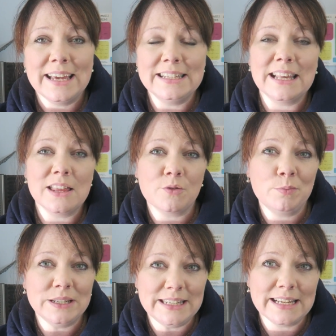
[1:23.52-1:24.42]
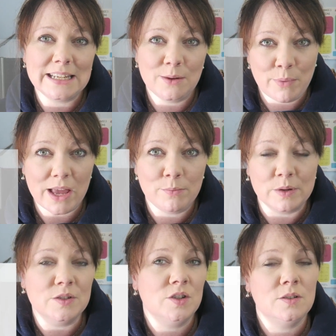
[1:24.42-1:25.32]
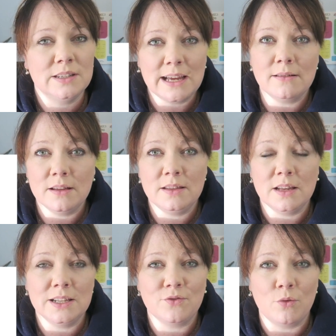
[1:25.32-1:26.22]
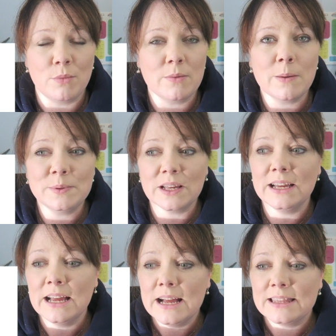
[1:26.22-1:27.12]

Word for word: is that there are predictive papers. You can download these from my website.